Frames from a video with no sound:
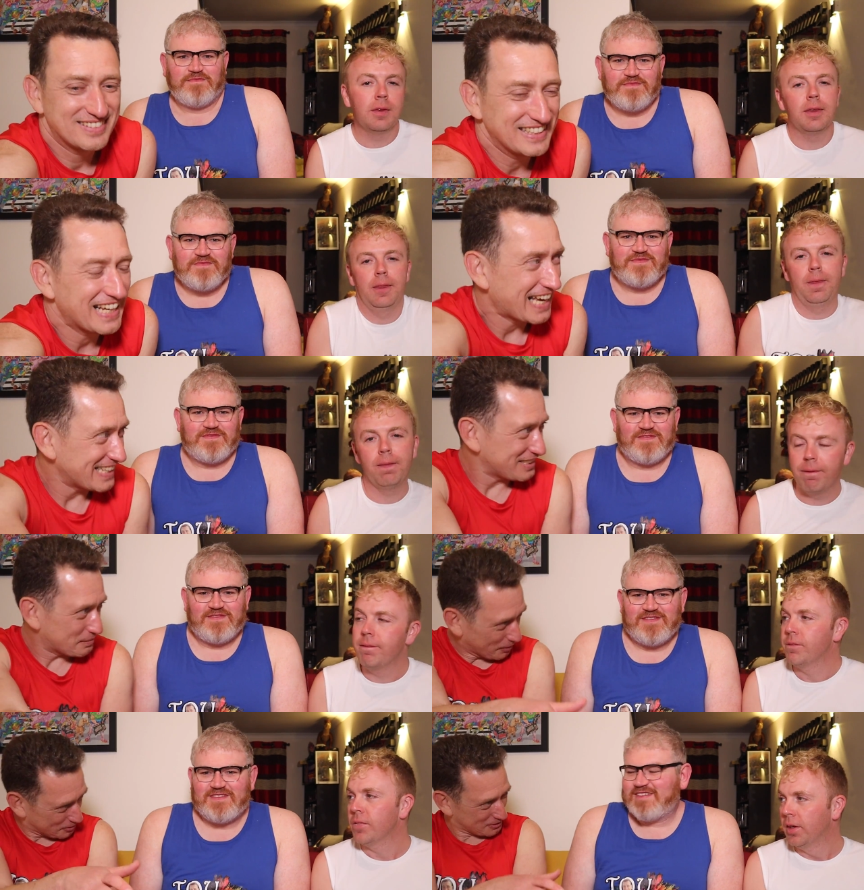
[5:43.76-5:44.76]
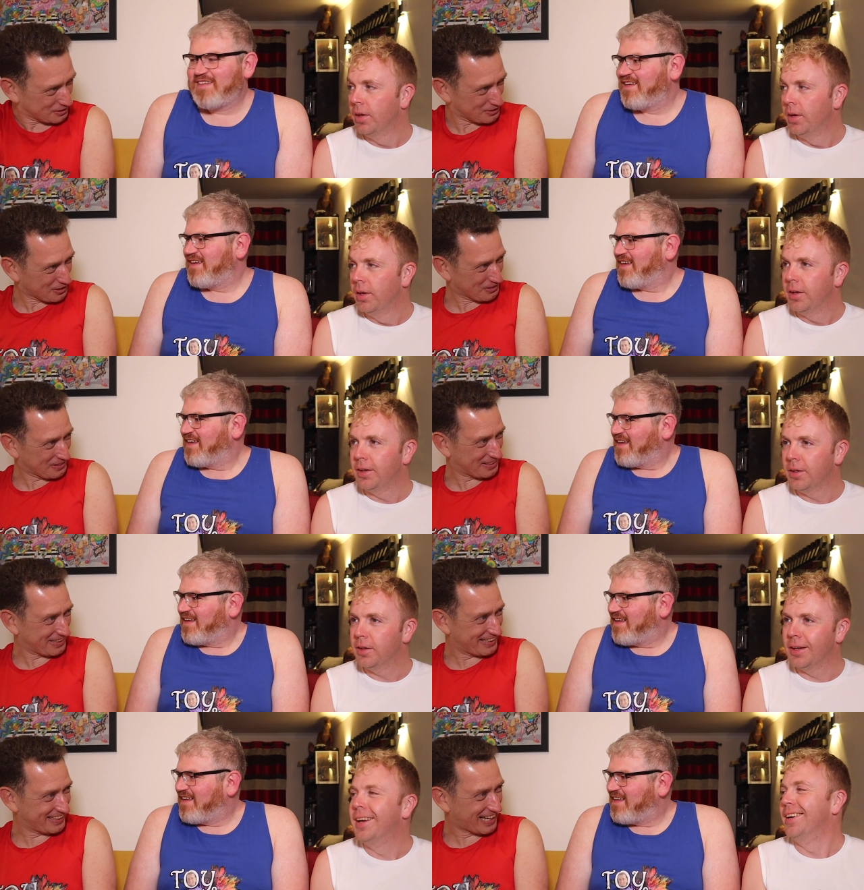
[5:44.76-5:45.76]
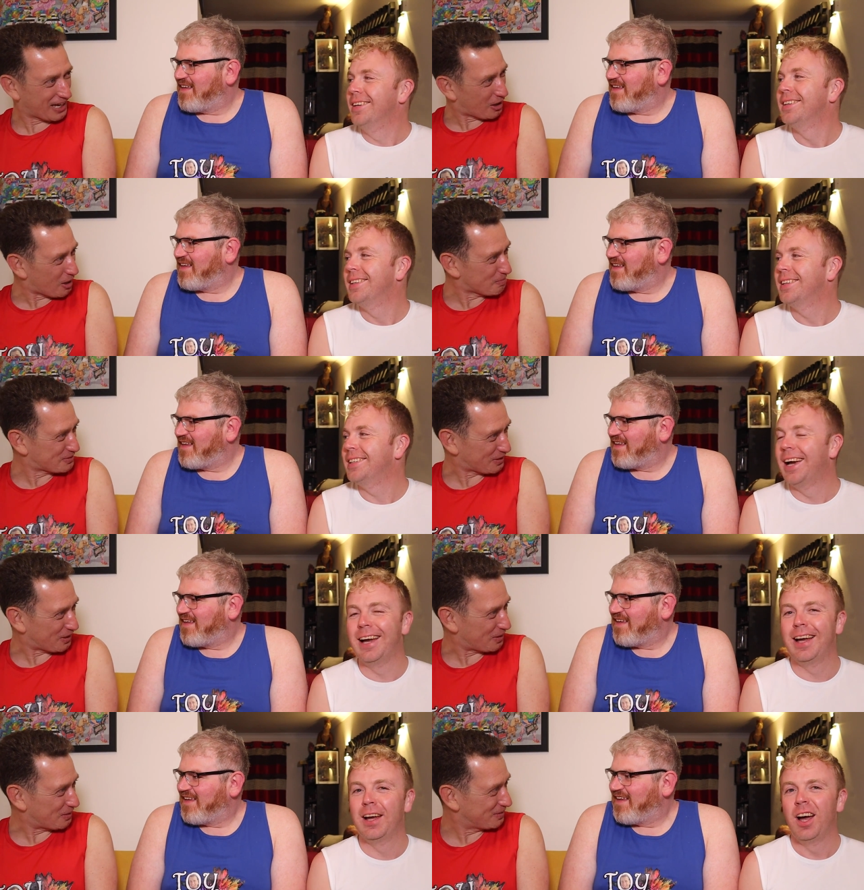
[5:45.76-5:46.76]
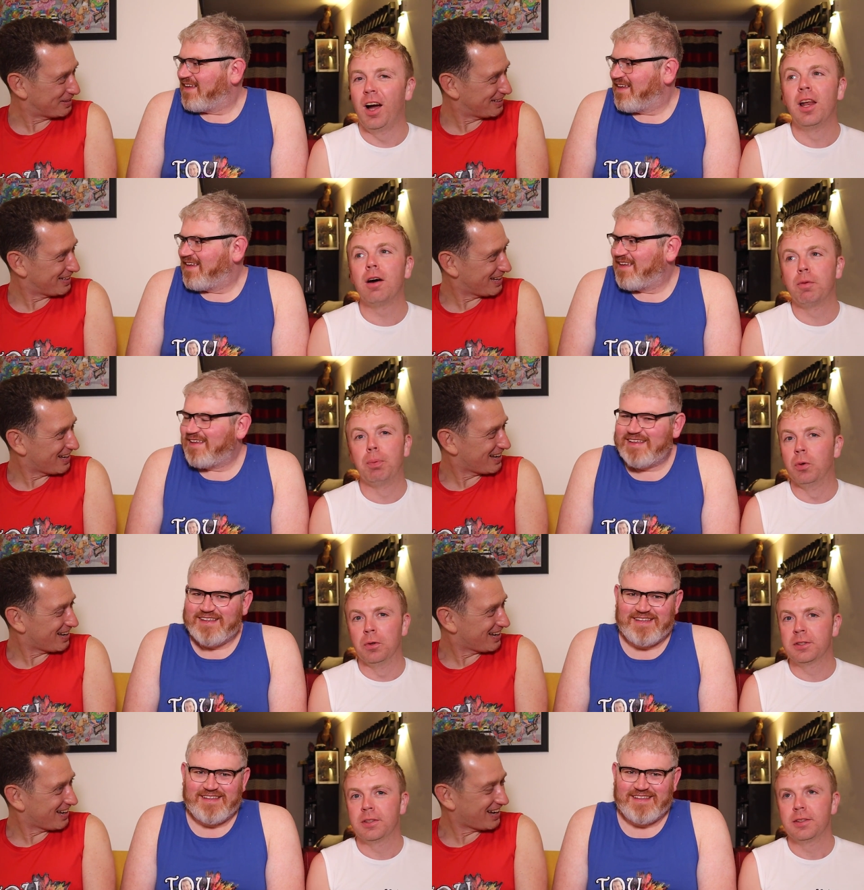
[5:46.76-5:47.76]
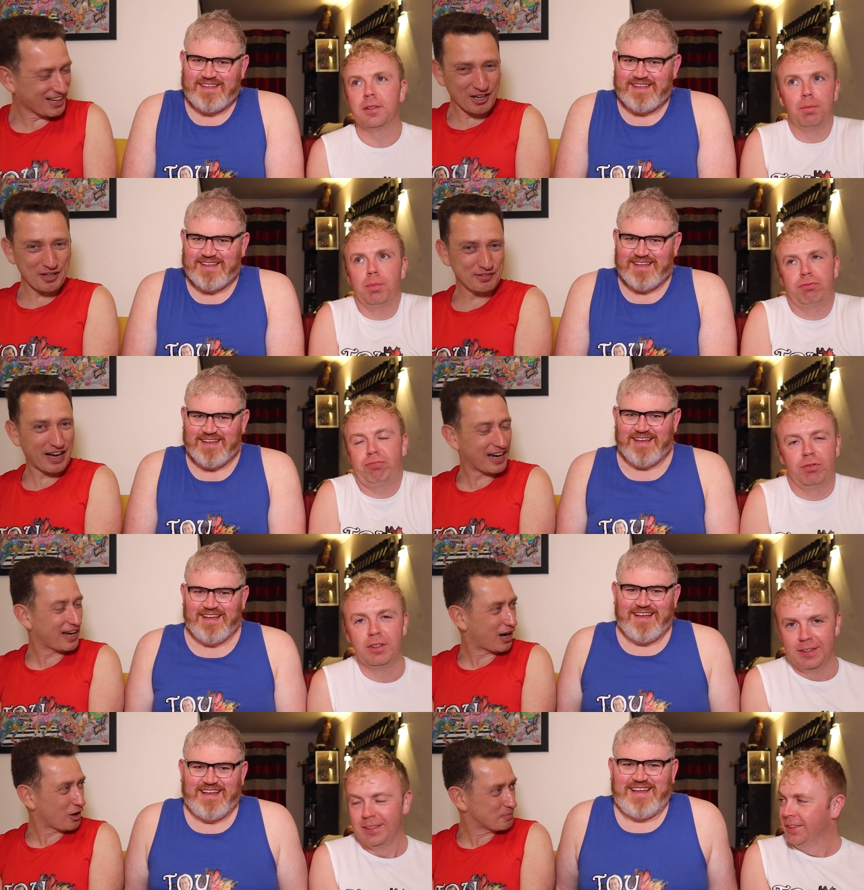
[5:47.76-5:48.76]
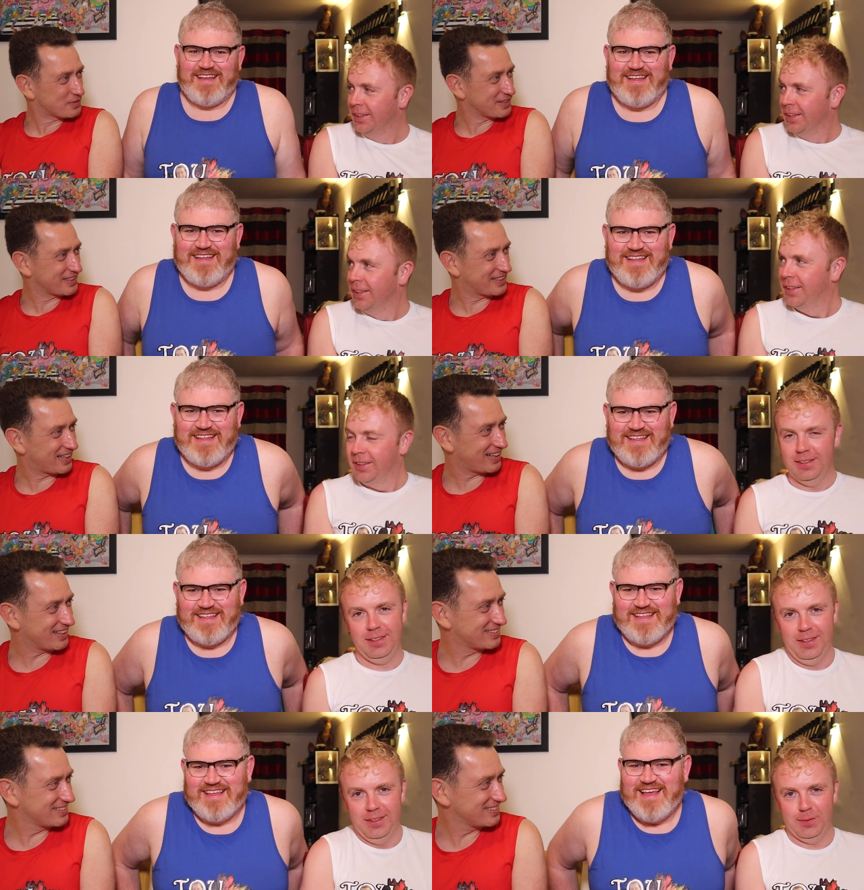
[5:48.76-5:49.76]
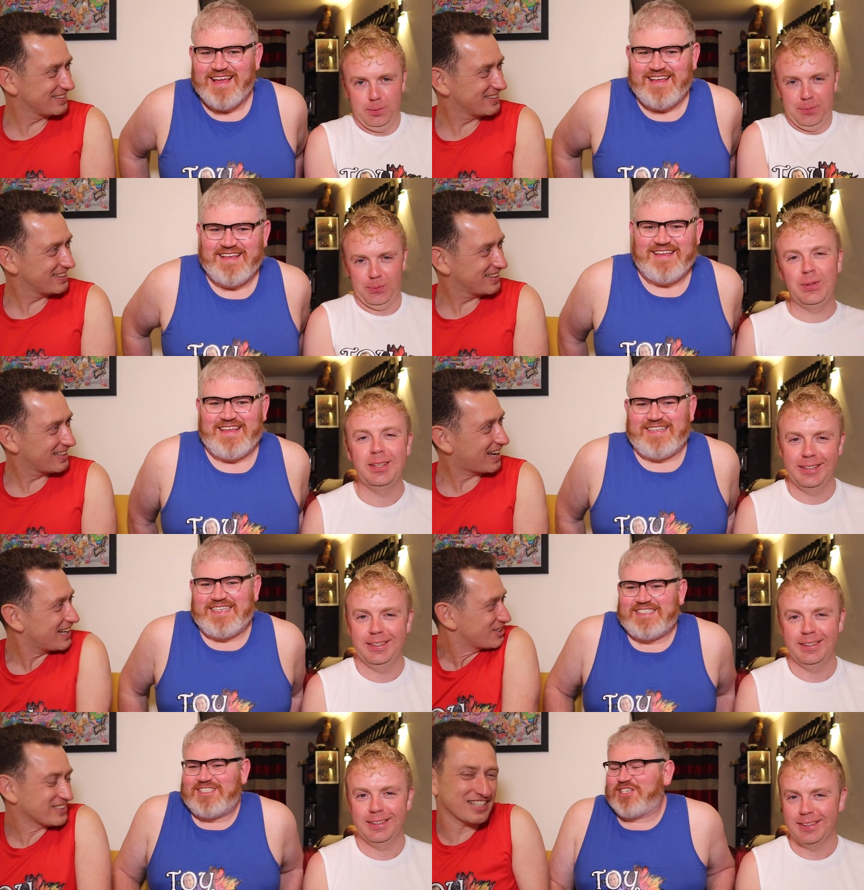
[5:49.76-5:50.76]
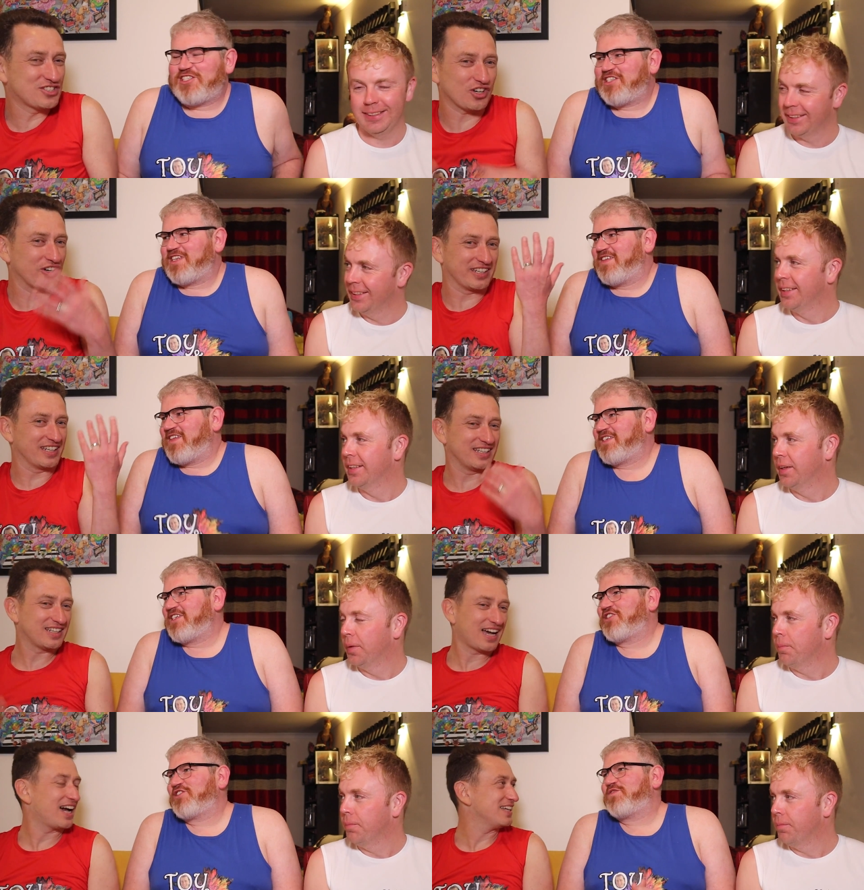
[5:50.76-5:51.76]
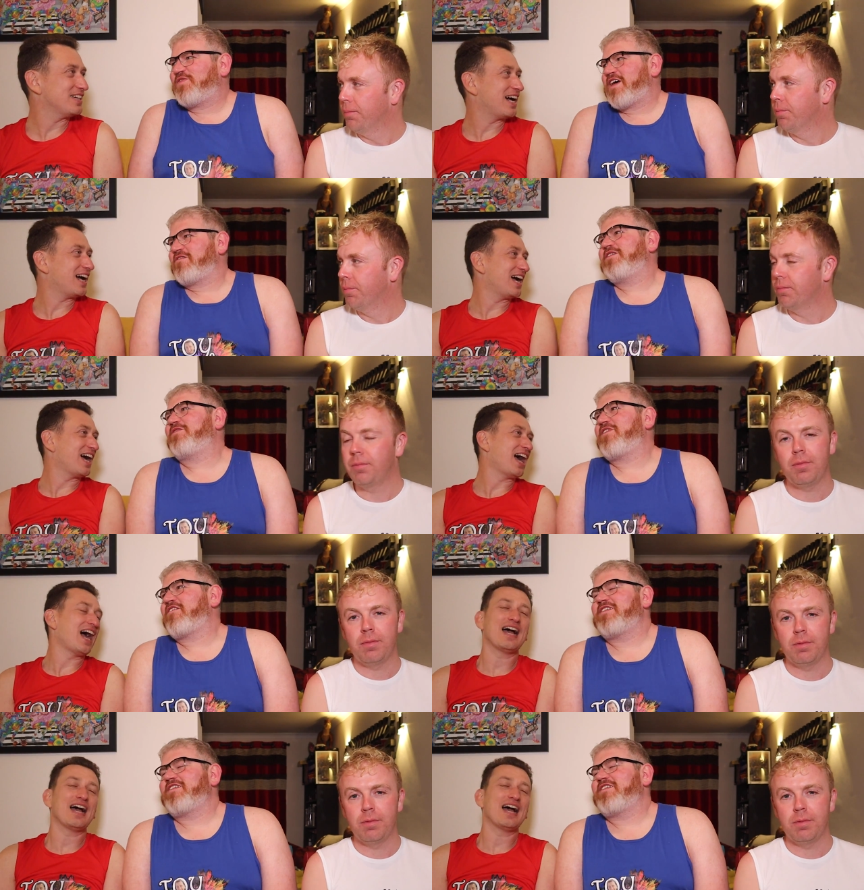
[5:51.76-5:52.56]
Speaker 1: Did they add this post to the song, you think? I hope so. Yeah,
Speaker 2: I love a pause.
Speaker 1: I love. I, I hope they did that. This I is just, joined. enjoying This is just I, very, very